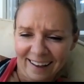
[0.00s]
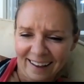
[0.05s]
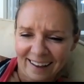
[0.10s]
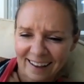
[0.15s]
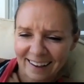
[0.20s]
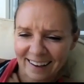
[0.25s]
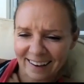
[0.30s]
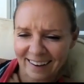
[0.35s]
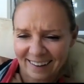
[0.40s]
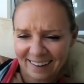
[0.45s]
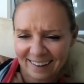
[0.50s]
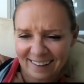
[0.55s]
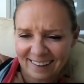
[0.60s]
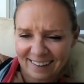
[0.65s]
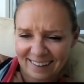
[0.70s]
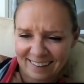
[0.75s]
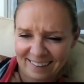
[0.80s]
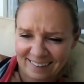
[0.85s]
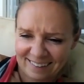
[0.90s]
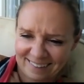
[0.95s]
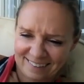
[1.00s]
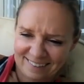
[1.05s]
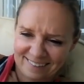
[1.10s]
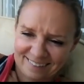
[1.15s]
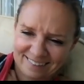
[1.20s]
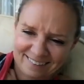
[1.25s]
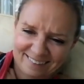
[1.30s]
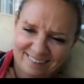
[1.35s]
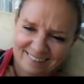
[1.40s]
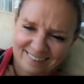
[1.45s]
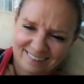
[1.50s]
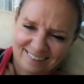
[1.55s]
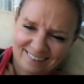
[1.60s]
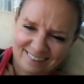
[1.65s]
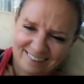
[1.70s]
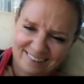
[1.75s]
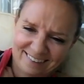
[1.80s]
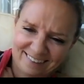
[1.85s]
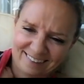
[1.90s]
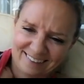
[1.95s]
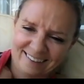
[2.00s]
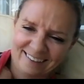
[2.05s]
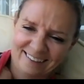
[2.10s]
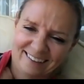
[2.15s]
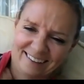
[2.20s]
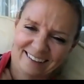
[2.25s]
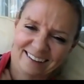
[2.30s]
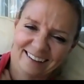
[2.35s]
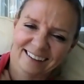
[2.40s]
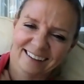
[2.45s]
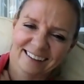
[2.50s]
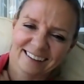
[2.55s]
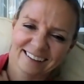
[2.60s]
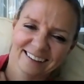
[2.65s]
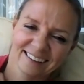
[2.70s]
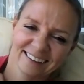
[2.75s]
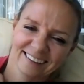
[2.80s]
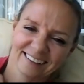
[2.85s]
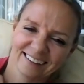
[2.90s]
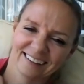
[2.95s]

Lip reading: (silent)